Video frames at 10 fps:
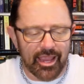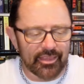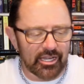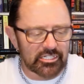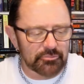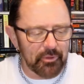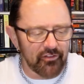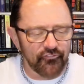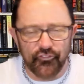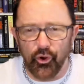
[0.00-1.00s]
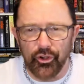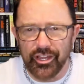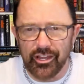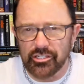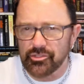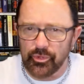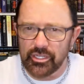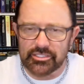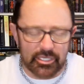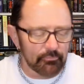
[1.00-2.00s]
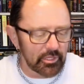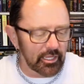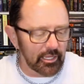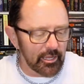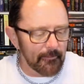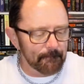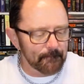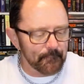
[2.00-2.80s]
and then had spent 4 years reassembling it.